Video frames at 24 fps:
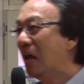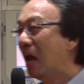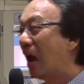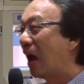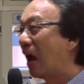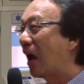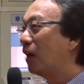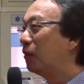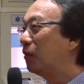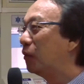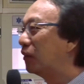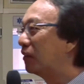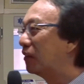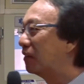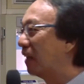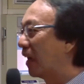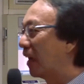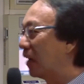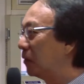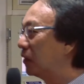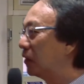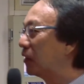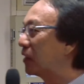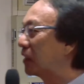
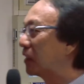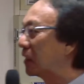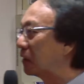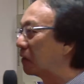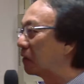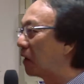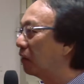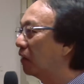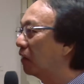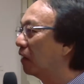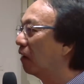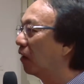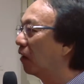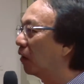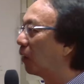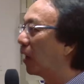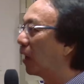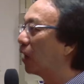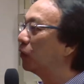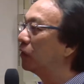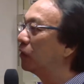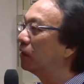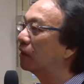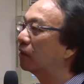I would say rather low.
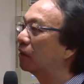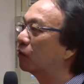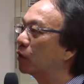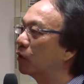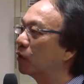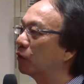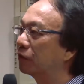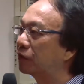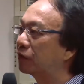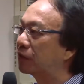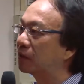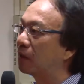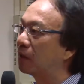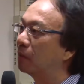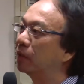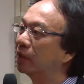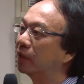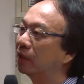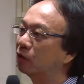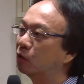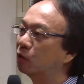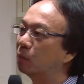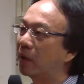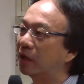I would agree with
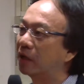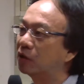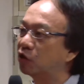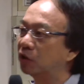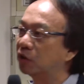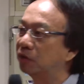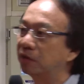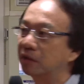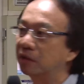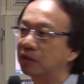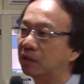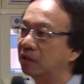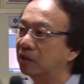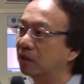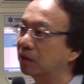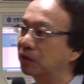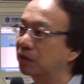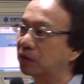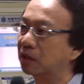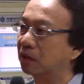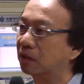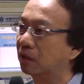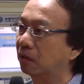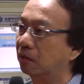somebody who mentioned this
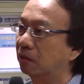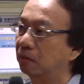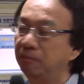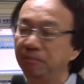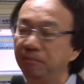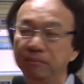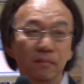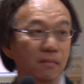years ago.